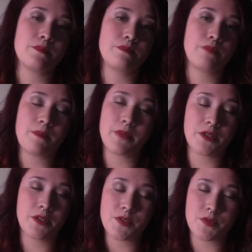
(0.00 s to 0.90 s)
bumping
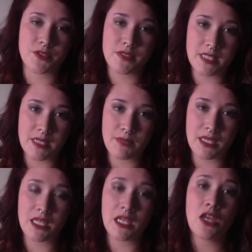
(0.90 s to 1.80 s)
your nose when you're
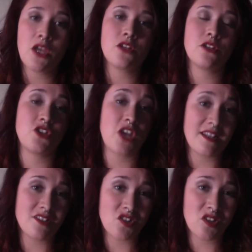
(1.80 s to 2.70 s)
sleeping, to
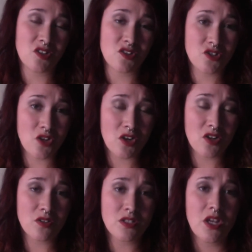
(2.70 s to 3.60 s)
changing your
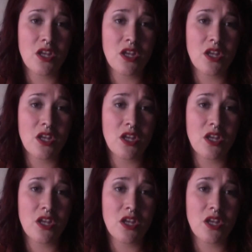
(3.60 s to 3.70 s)
shirt,